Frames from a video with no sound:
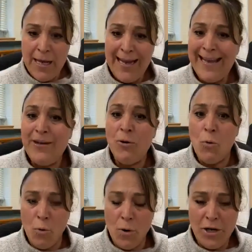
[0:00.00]
in
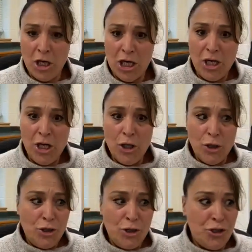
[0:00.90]
order
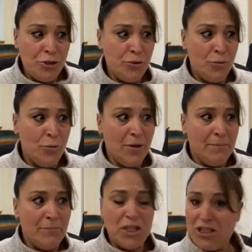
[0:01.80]
to
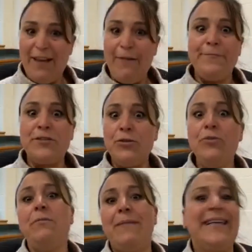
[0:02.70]
to
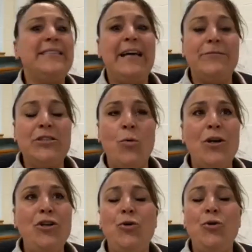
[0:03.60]
self-soothe myself?
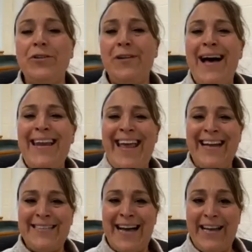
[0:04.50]
So you are not
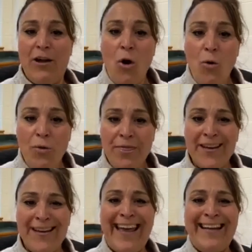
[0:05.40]
anxiety. Oh,
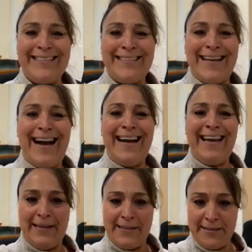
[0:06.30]
the
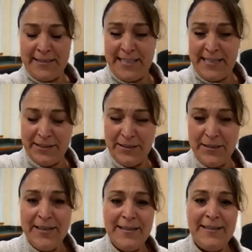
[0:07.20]
anxiety is here.
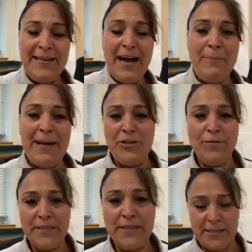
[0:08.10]
Now my
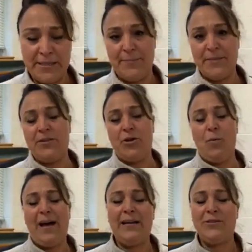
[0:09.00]
nervous system is a little
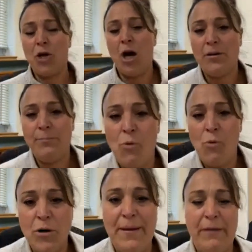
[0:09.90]
whack, and I'll talk
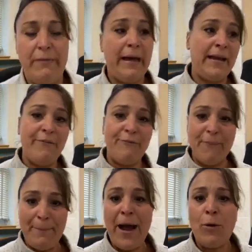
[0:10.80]
more about that if
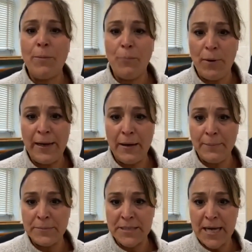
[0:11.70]
my PowerPoint
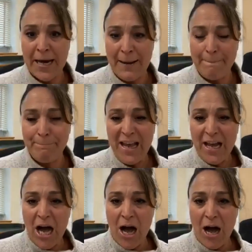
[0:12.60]
comes up.
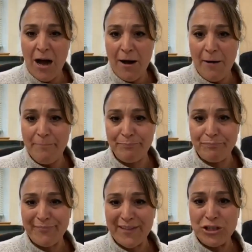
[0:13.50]
Um,
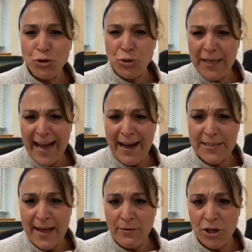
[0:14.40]
Julia, how's
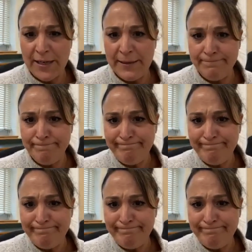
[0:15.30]
that looking?